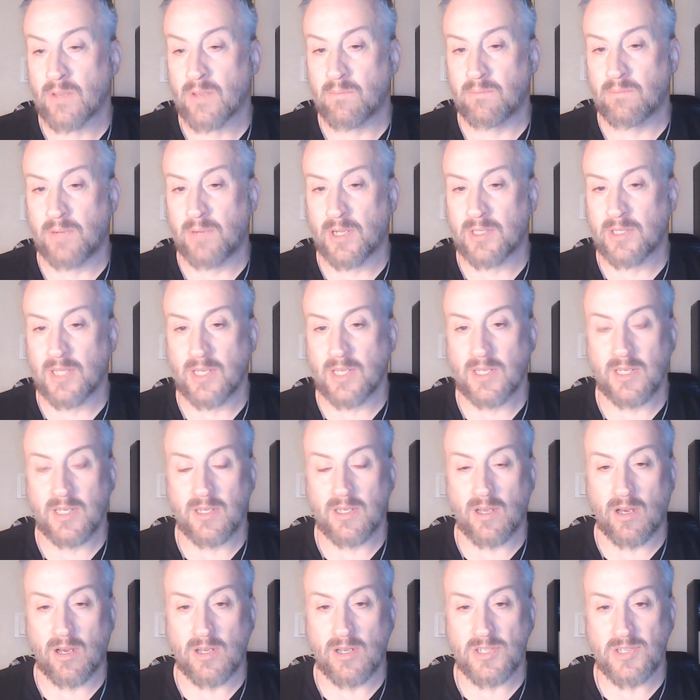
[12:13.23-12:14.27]
but they
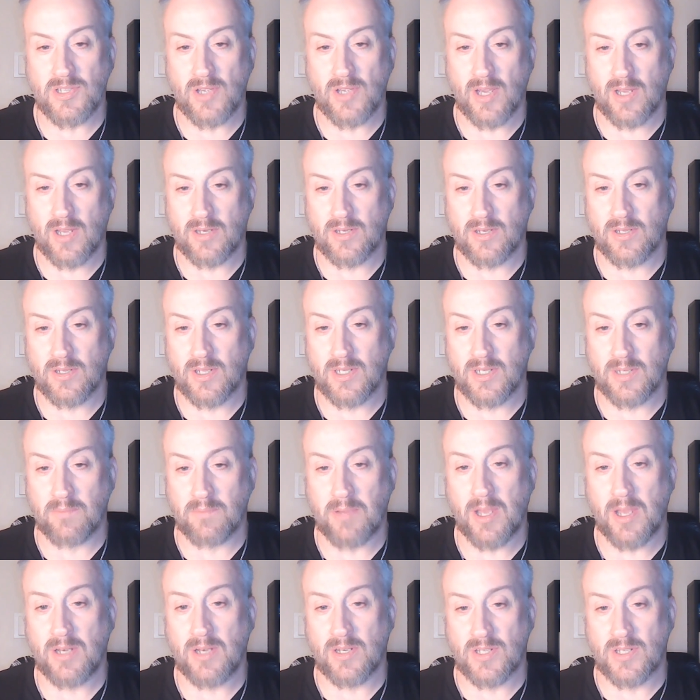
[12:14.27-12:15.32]
didn't also had
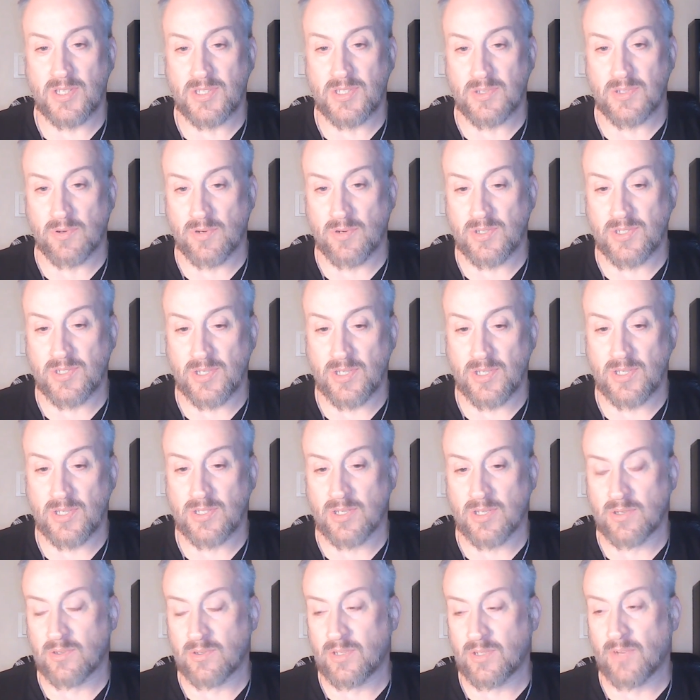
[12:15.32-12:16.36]
independent sources
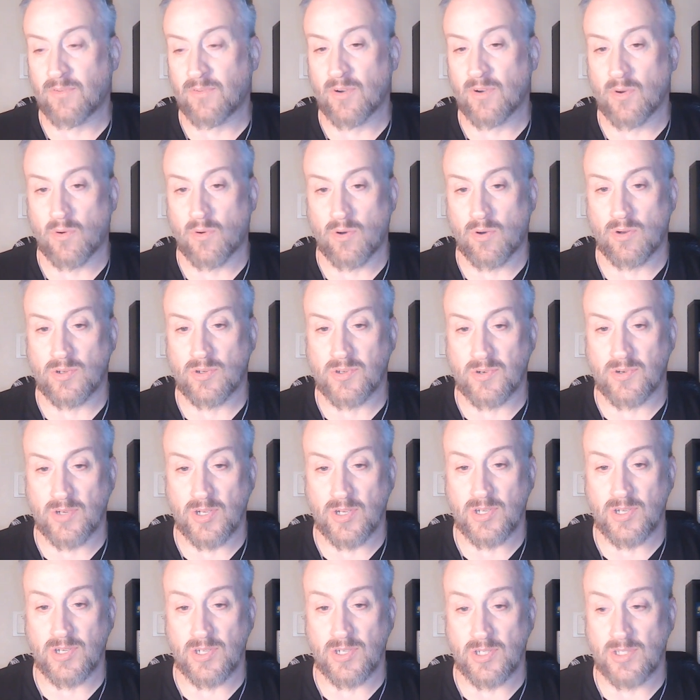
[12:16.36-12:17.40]
and different oral
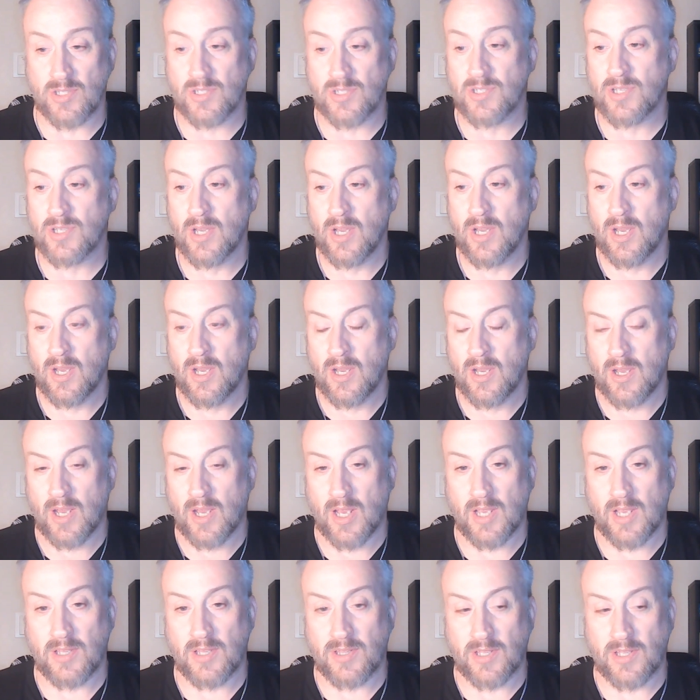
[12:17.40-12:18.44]
traditions
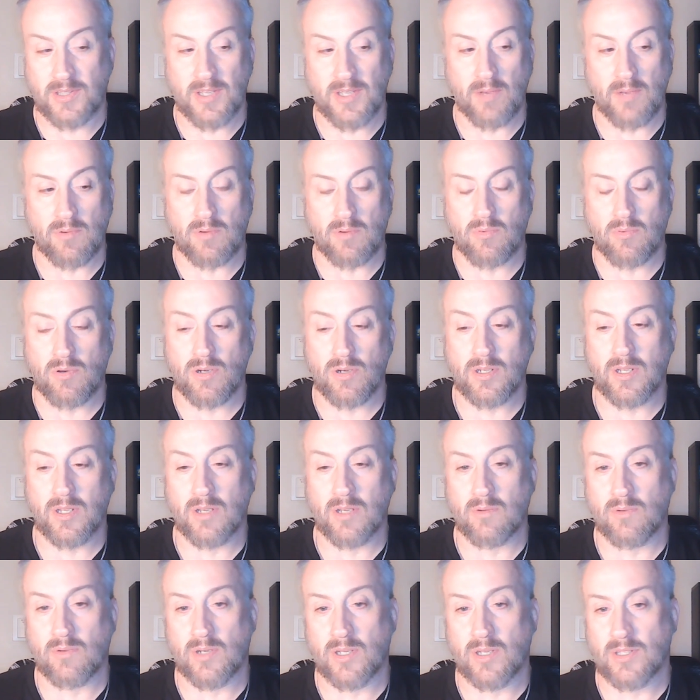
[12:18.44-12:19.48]
that they were
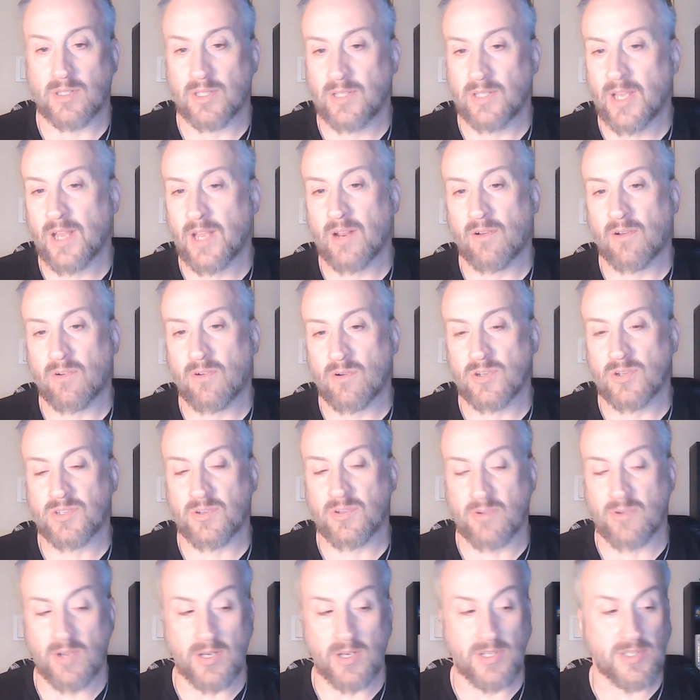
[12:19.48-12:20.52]
working with, and that, of course,
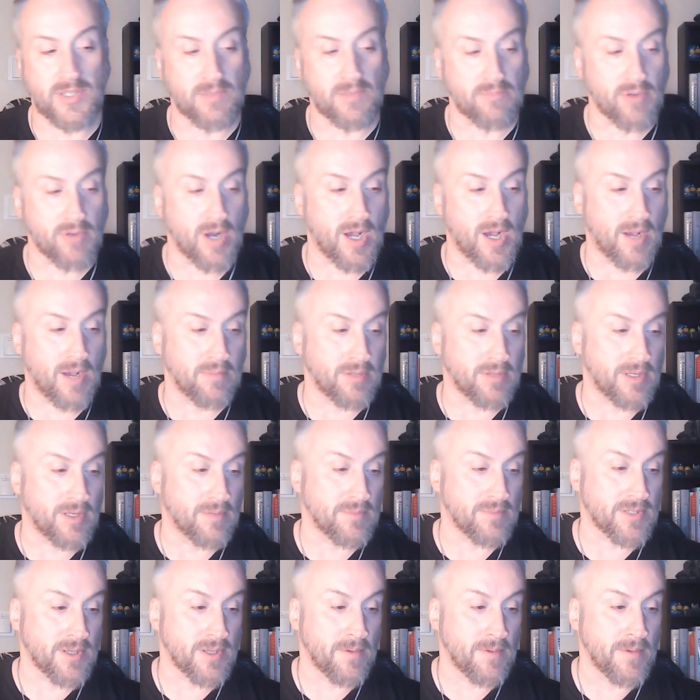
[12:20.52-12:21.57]
created some
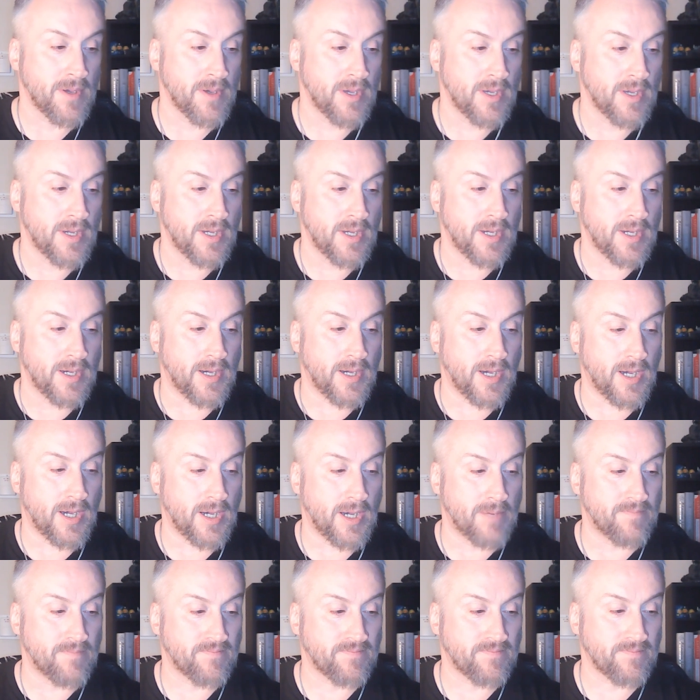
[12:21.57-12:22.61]
problems.
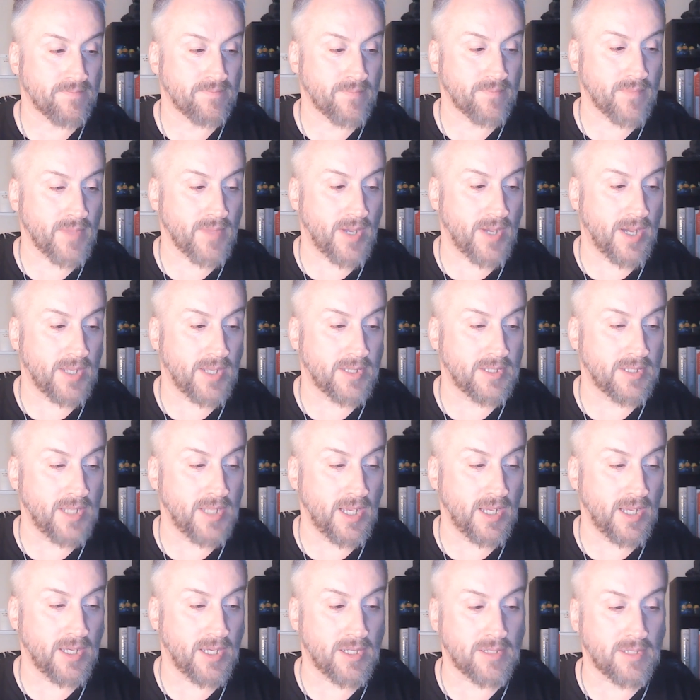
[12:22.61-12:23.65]
I
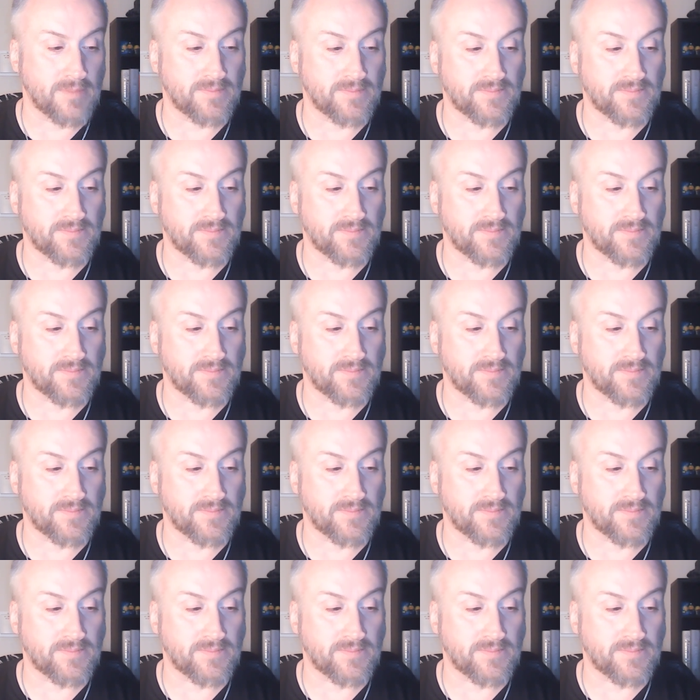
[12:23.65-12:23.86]
think,